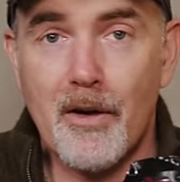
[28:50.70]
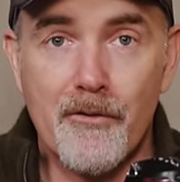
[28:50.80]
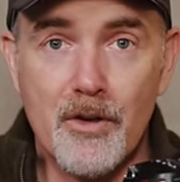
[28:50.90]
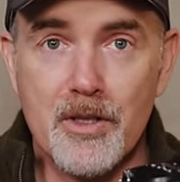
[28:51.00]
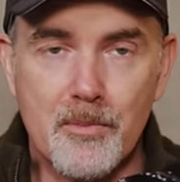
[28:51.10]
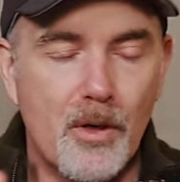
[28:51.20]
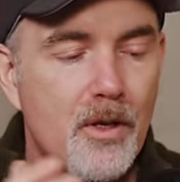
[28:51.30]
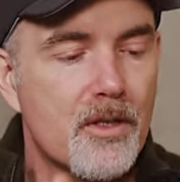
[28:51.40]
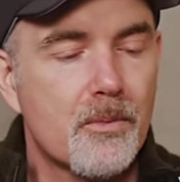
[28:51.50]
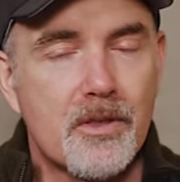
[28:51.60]
My first
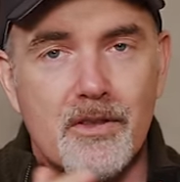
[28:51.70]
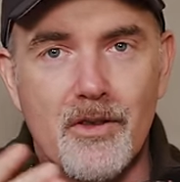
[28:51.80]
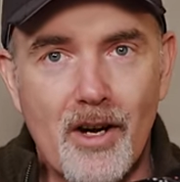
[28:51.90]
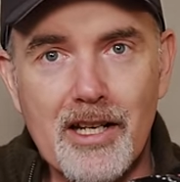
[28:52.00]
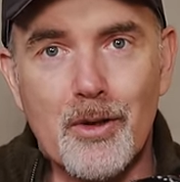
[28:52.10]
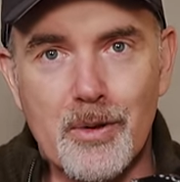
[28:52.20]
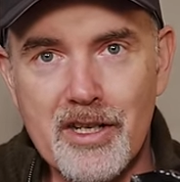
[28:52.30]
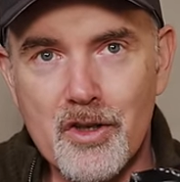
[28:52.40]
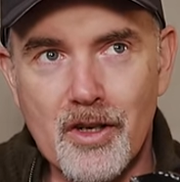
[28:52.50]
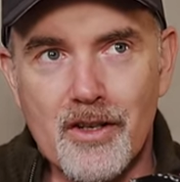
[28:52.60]
burst was 93
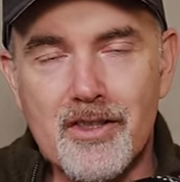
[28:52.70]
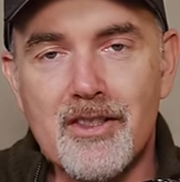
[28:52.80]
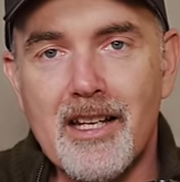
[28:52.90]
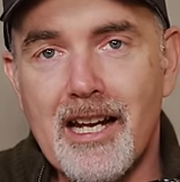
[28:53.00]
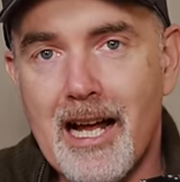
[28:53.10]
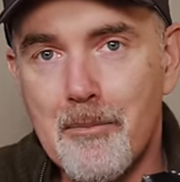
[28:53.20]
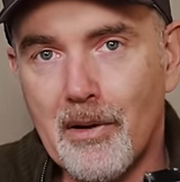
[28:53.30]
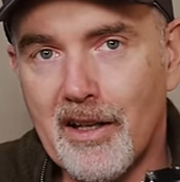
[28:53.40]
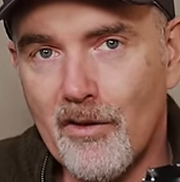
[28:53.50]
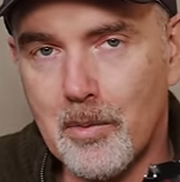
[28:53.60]
shots and
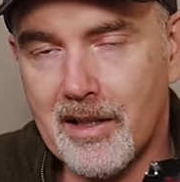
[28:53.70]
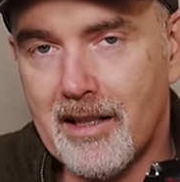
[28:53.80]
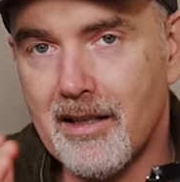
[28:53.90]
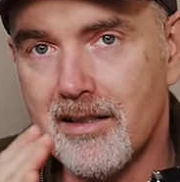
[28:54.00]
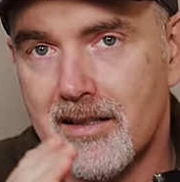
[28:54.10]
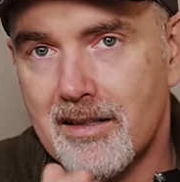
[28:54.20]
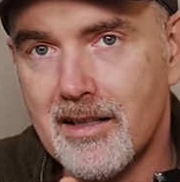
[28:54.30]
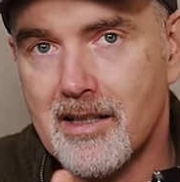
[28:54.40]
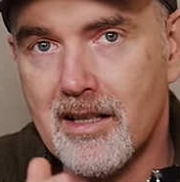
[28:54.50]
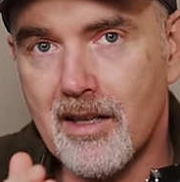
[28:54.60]
unbelievably
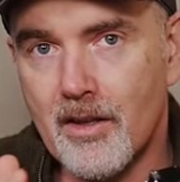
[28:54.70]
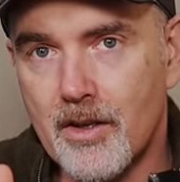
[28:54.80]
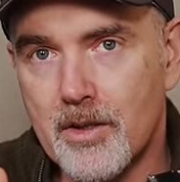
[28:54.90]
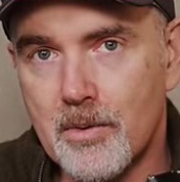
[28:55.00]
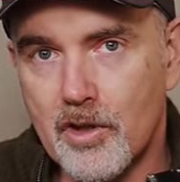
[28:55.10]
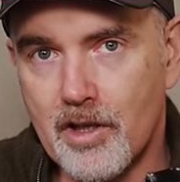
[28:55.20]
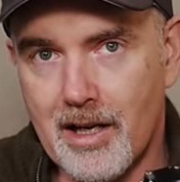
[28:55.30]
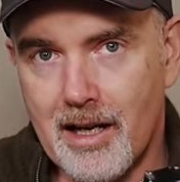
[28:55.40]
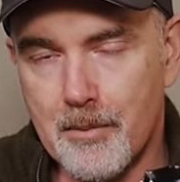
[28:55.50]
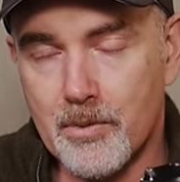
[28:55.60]
60 of those were
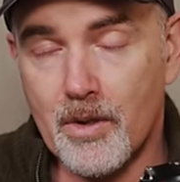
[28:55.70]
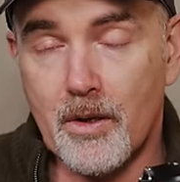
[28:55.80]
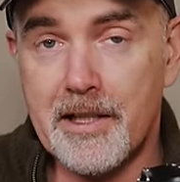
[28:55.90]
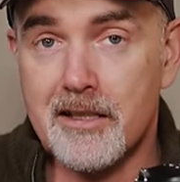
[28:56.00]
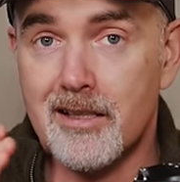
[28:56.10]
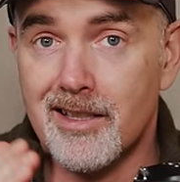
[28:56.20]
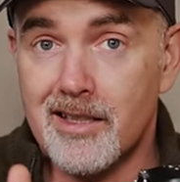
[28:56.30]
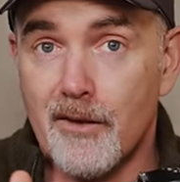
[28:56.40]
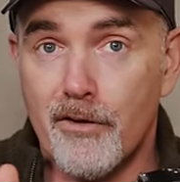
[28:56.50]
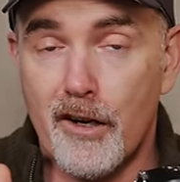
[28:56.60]
sharp. So around
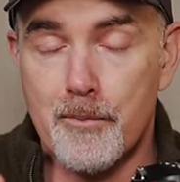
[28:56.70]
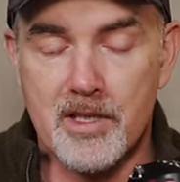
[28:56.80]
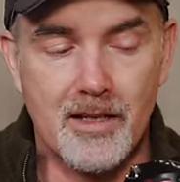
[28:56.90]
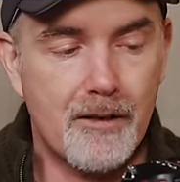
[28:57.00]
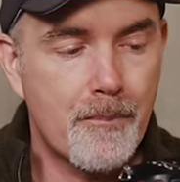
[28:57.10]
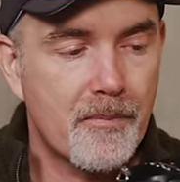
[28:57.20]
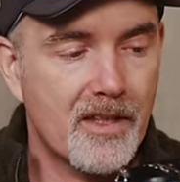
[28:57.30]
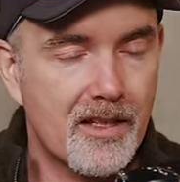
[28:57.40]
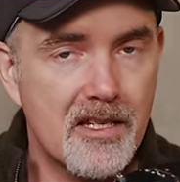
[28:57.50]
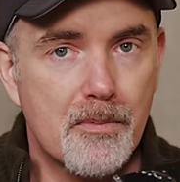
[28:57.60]
65%
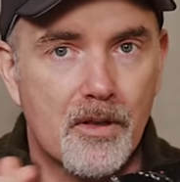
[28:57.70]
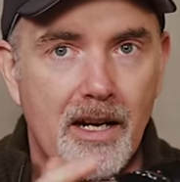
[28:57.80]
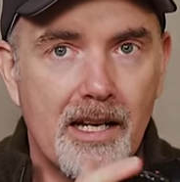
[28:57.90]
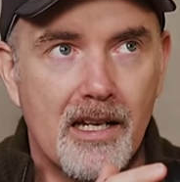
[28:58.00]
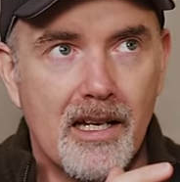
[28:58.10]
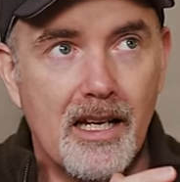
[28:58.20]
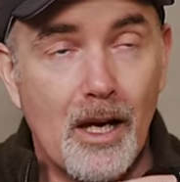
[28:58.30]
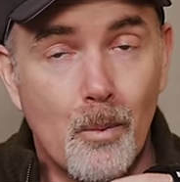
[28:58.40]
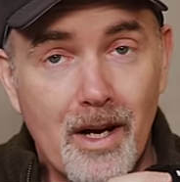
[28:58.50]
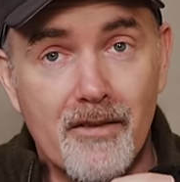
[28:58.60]
keeper rate
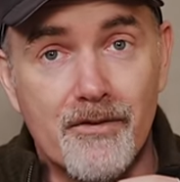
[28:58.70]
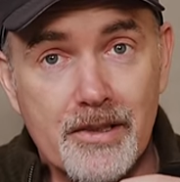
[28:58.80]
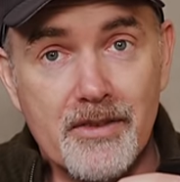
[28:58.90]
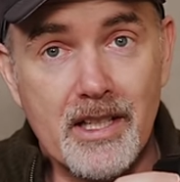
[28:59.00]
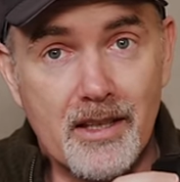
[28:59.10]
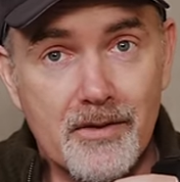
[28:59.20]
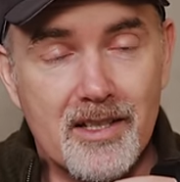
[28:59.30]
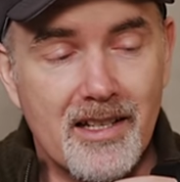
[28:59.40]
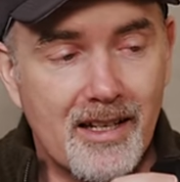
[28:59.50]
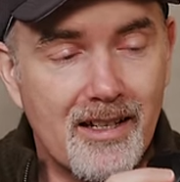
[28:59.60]
at 1/50th of a
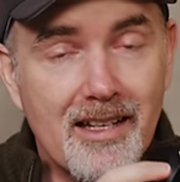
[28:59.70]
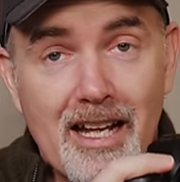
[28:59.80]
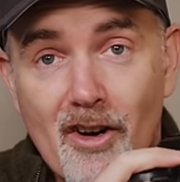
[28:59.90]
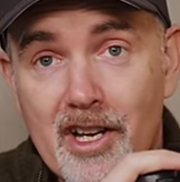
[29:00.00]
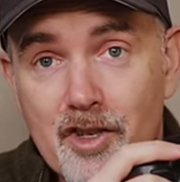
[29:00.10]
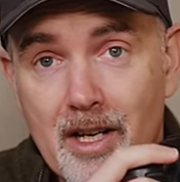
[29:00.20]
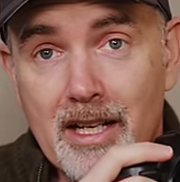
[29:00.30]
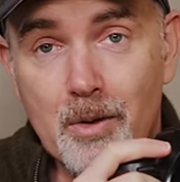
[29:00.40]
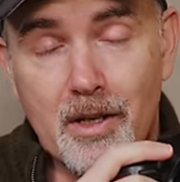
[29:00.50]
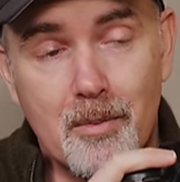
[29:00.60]
second, and I
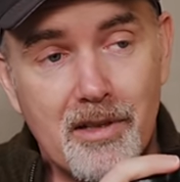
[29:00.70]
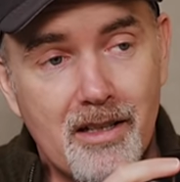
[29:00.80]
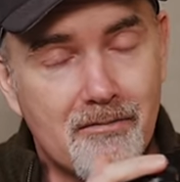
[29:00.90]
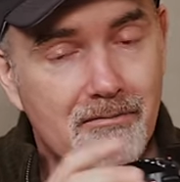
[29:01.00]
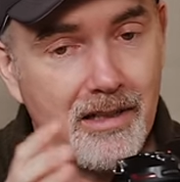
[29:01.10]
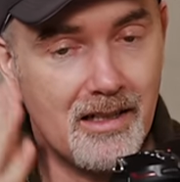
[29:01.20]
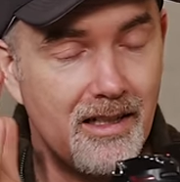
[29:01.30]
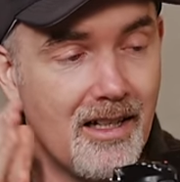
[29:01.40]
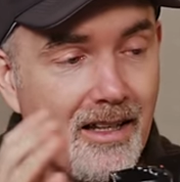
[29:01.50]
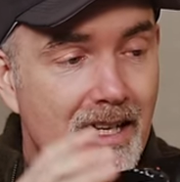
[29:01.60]
shake quite a bit.
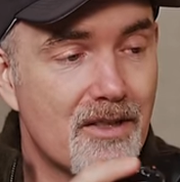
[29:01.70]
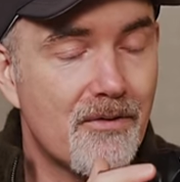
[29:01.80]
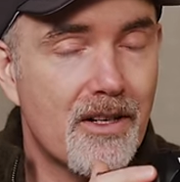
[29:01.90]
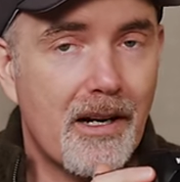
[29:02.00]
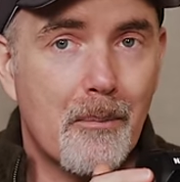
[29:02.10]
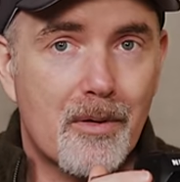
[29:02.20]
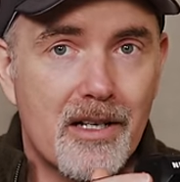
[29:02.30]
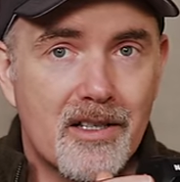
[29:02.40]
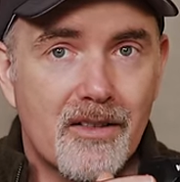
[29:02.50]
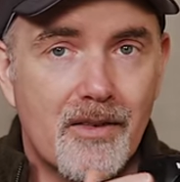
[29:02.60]
That's very
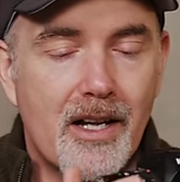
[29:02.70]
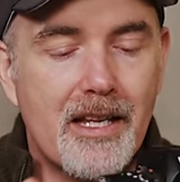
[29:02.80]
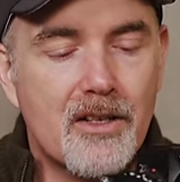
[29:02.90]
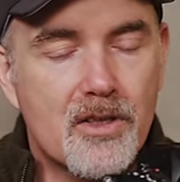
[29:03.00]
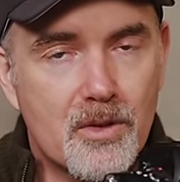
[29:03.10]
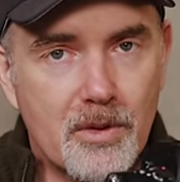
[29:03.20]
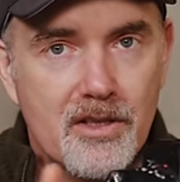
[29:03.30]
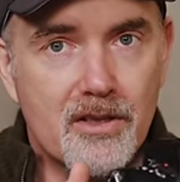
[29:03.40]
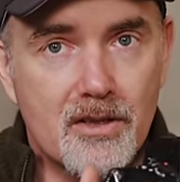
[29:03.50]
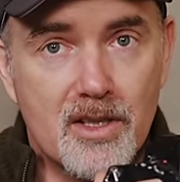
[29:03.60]
impressive. I then
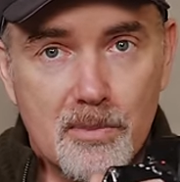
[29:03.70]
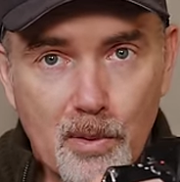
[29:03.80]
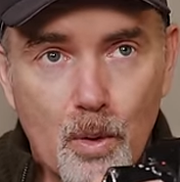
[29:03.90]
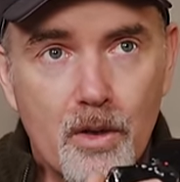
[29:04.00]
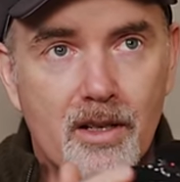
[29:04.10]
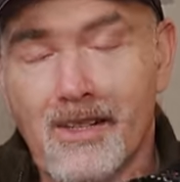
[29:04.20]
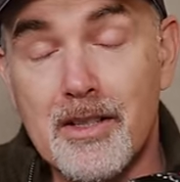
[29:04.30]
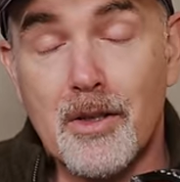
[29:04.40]
switched to sport. I